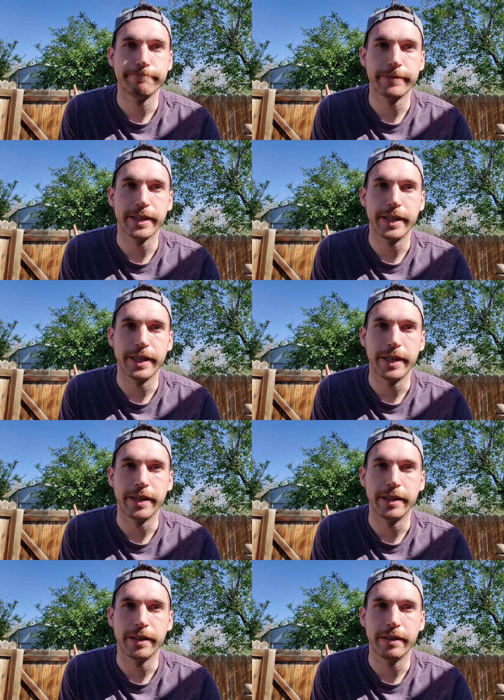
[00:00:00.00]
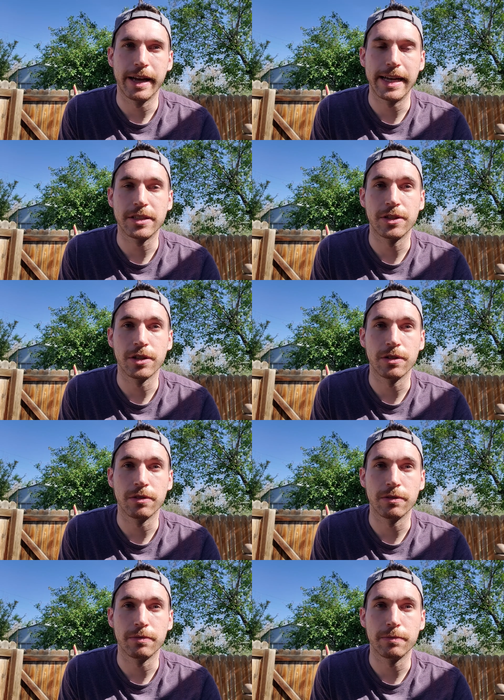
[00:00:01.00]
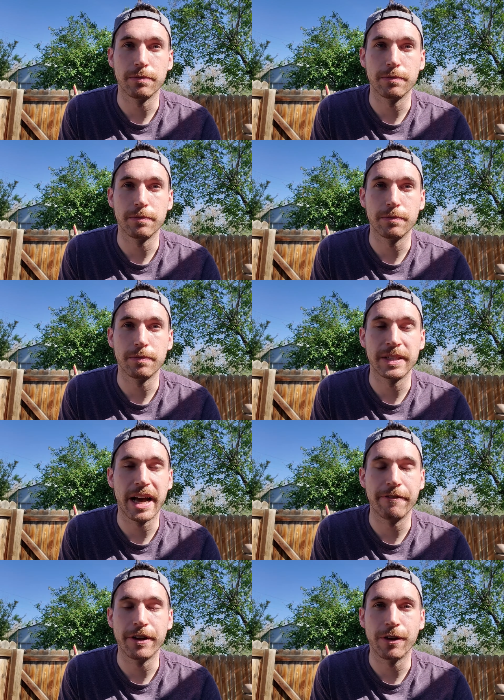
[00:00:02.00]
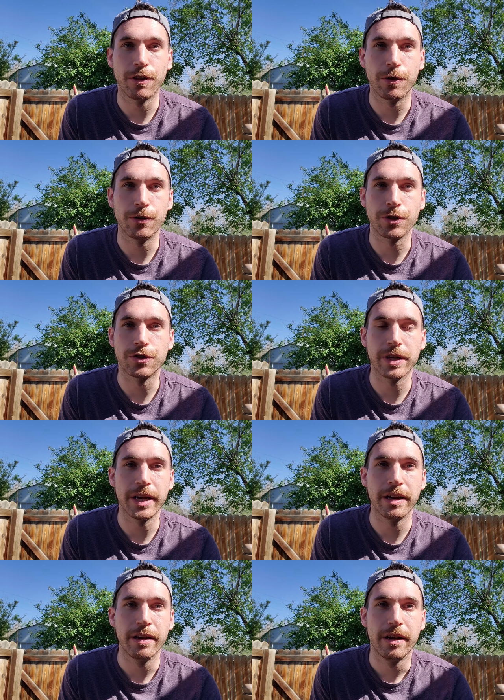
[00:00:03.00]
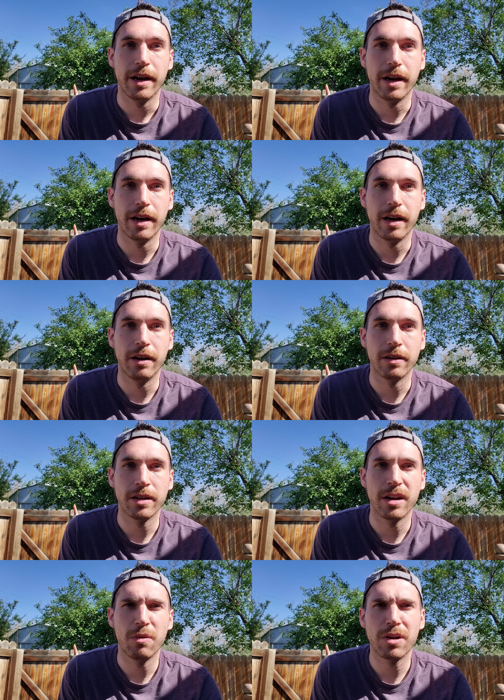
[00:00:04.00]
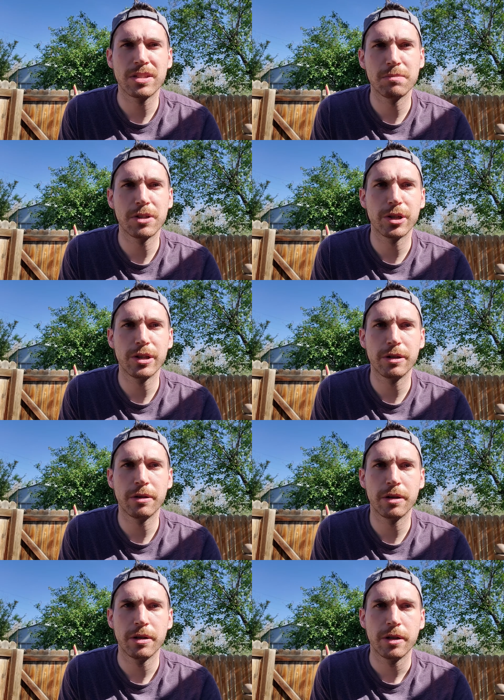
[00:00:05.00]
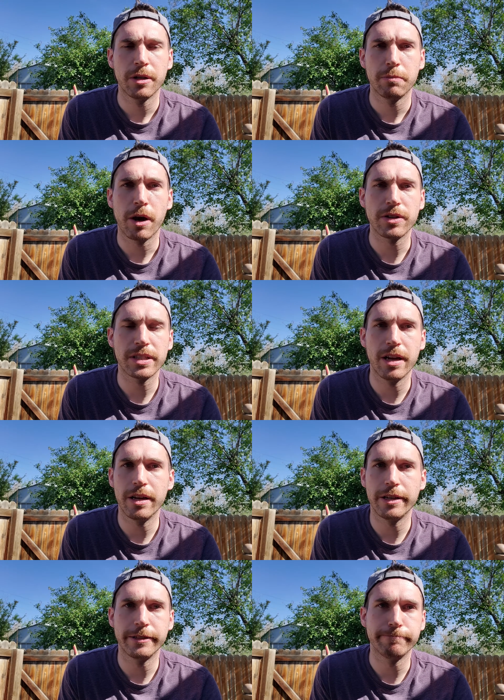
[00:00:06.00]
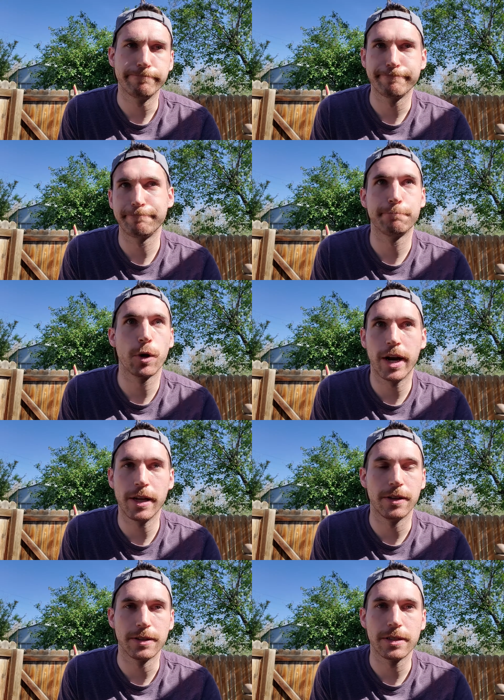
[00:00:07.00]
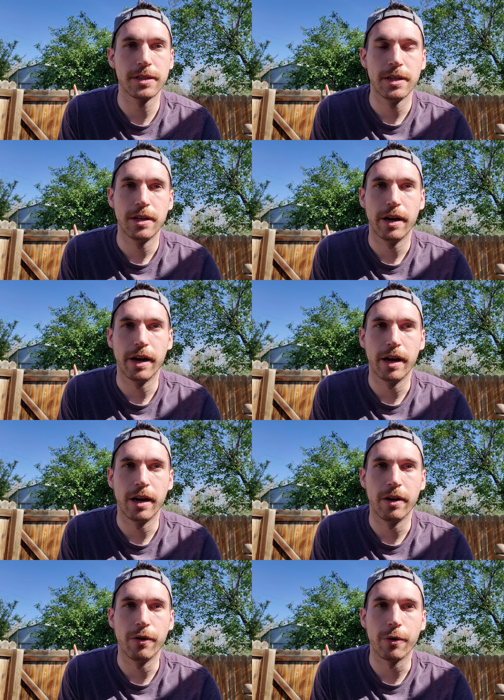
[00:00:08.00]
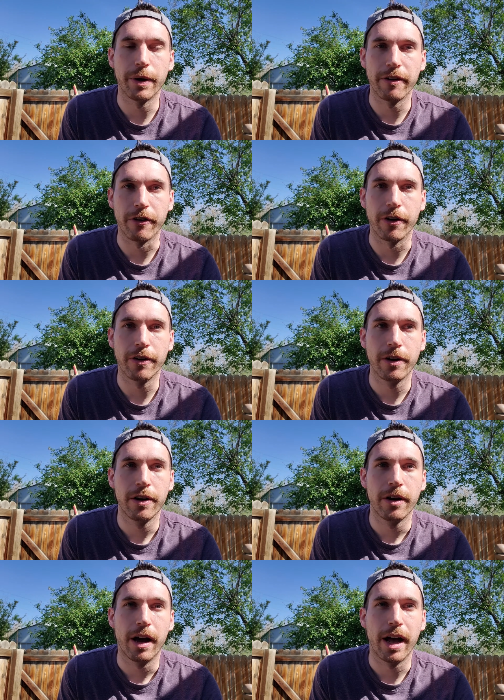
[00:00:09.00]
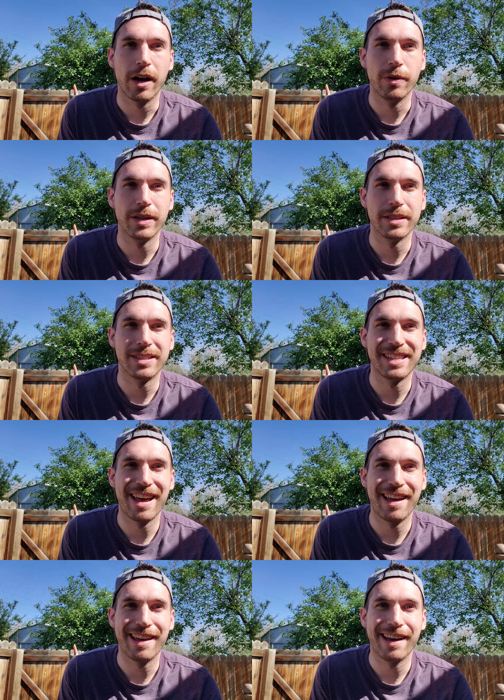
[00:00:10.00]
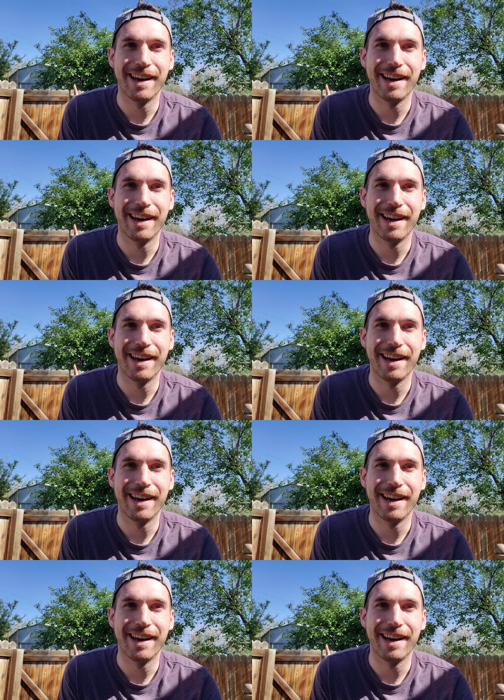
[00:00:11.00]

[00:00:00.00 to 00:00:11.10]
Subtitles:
ask your staff at your local nursery, what are some good part sun perennials, or whatever. I always say